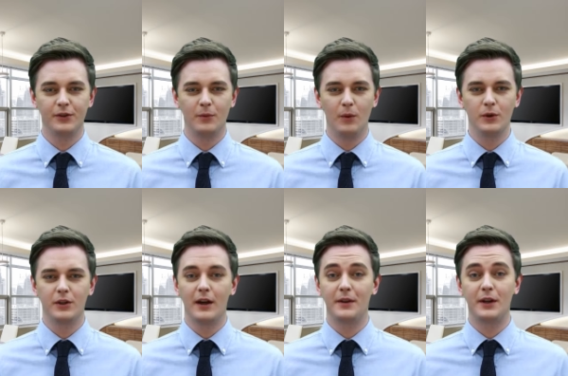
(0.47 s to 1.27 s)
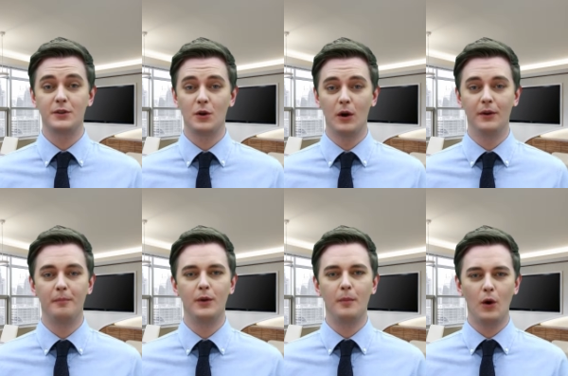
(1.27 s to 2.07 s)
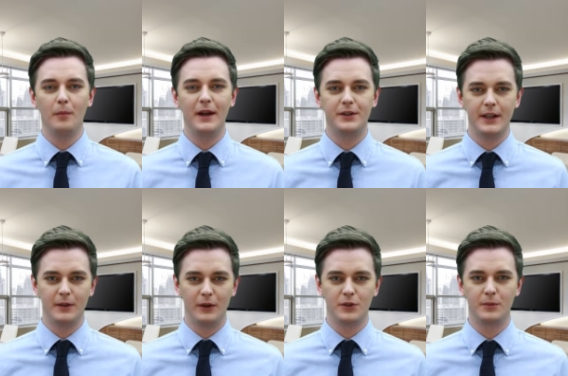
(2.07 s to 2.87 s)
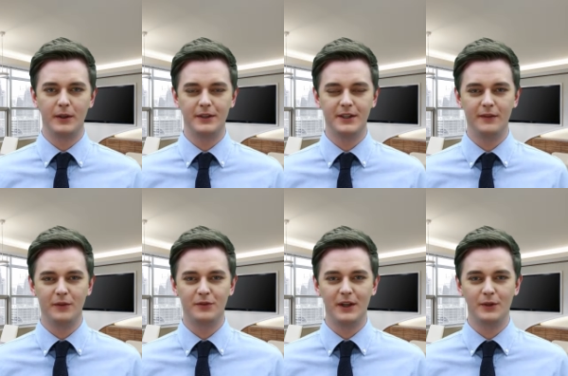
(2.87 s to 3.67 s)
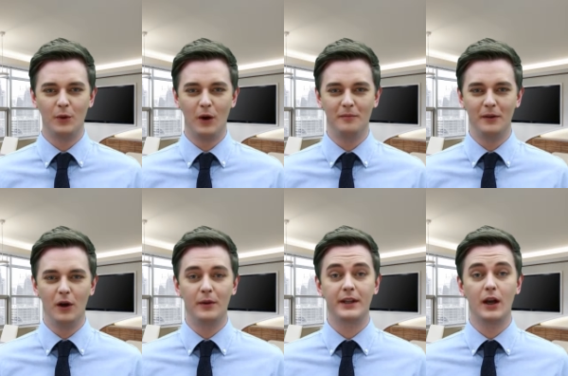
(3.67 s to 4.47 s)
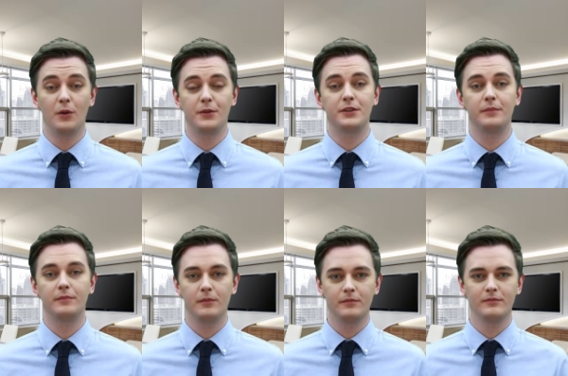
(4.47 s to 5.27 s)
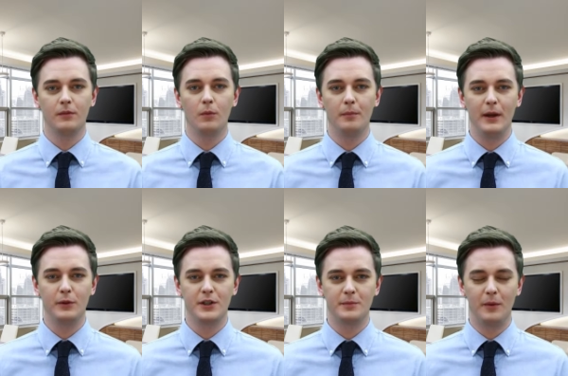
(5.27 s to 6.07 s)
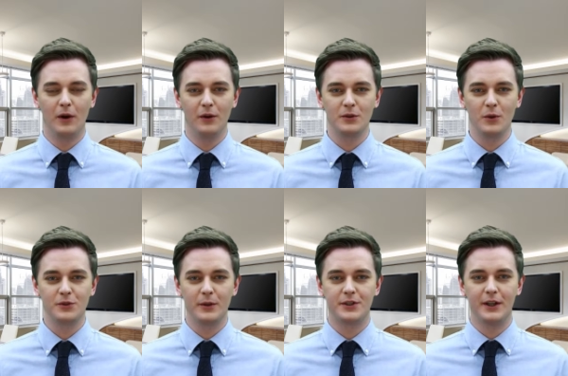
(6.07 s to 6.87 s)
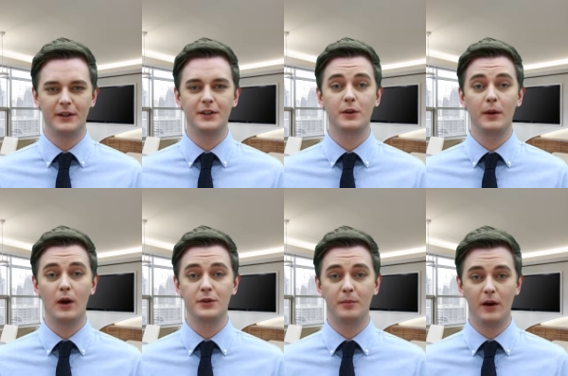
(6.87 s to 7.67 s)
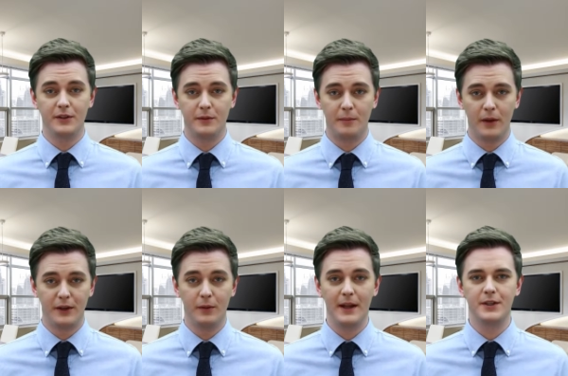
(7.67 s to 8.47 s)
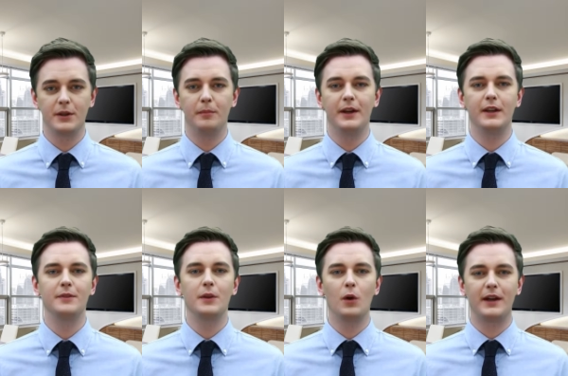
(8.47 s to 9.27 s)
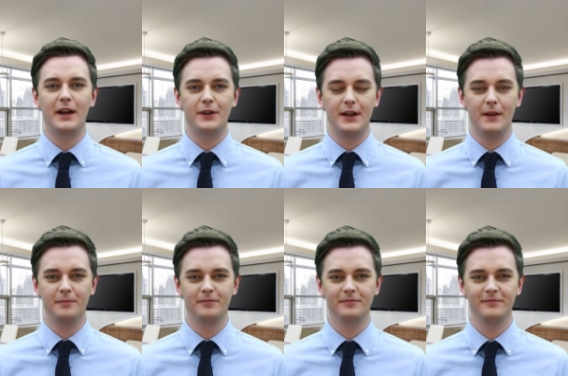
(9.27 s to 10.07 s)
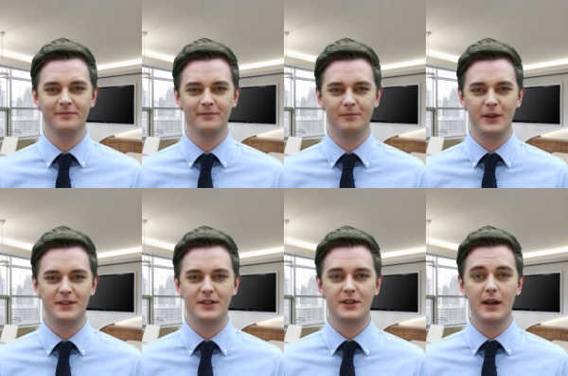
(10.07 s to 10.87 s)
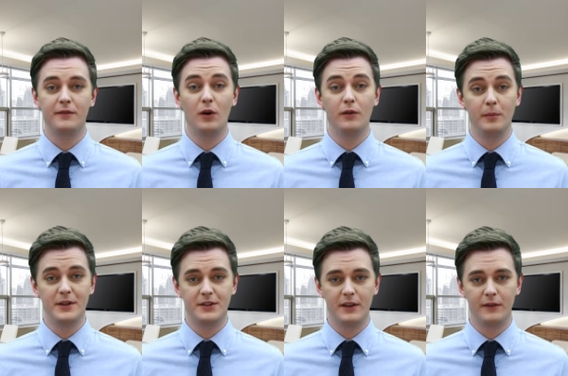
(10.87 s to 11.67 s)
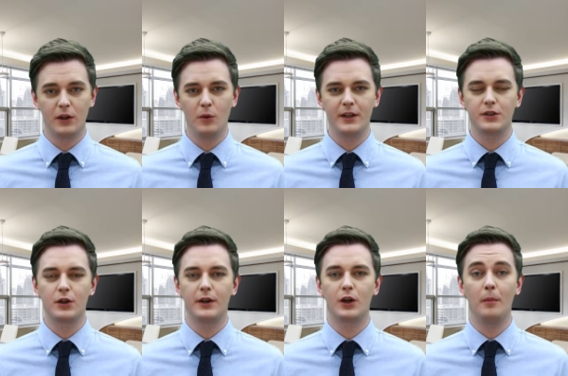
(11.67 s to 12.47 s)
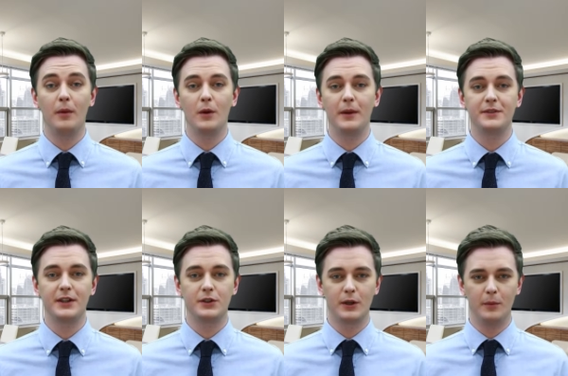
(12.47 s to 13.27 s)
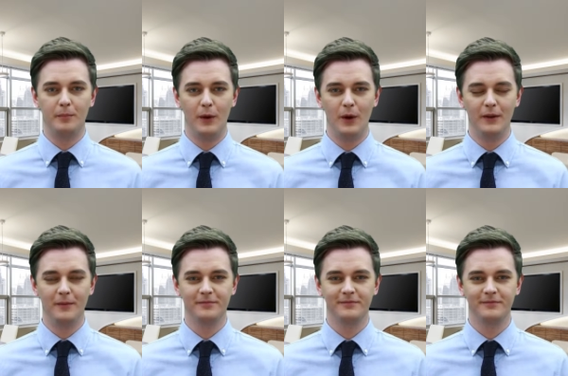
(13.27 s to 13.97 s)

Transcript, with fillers: The more time goes on, the more likely the possibility of a Third World War becomes. Numerous polls also show that a large part of the population believes it will get there. This is therefore the most difficult historical moment since we were born.